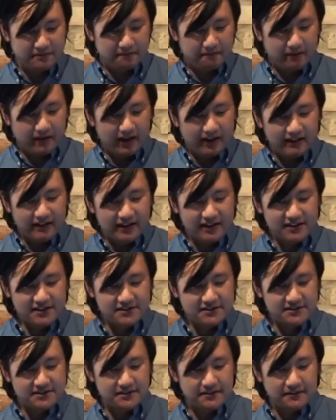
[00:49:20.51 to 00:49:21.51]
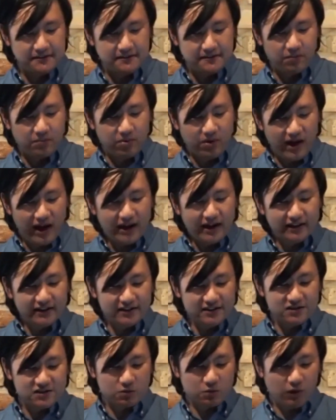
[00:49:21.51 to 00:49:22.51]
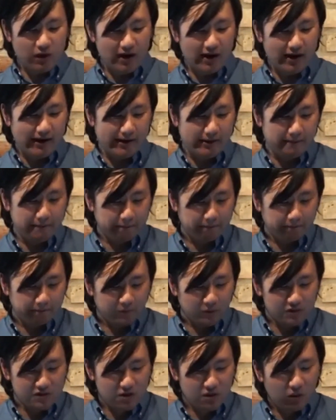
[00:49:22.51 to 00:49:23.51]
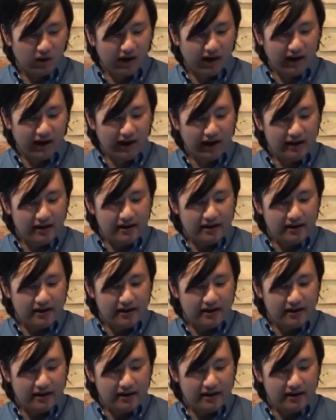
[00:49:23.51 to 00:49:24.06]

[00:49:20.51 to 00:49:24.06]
And this bread and this wine was a way